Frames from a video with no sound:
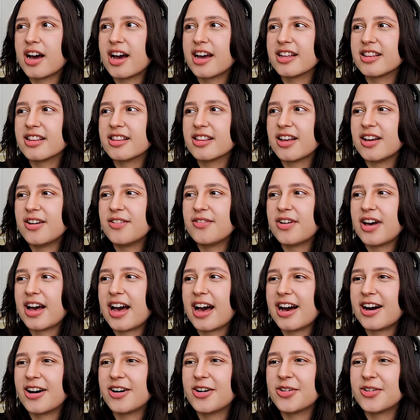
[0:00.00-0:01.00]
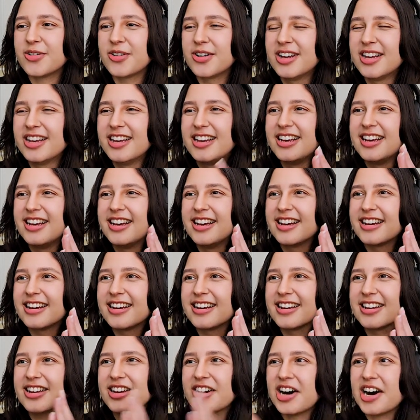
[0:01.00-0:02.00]
I love how
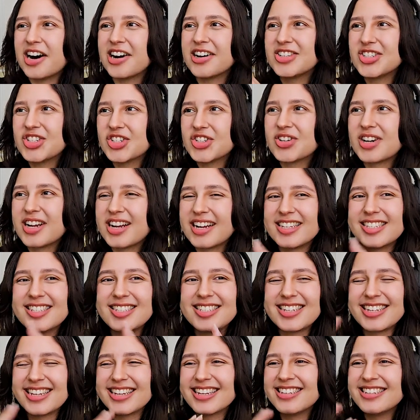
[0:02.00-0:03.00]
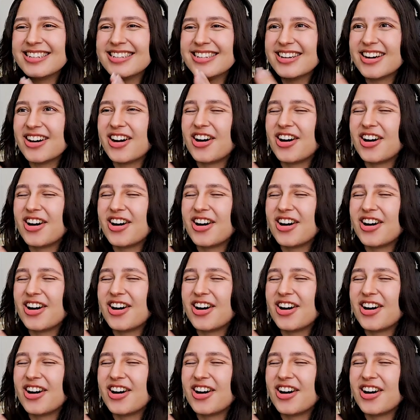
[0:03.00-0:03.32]
contrasting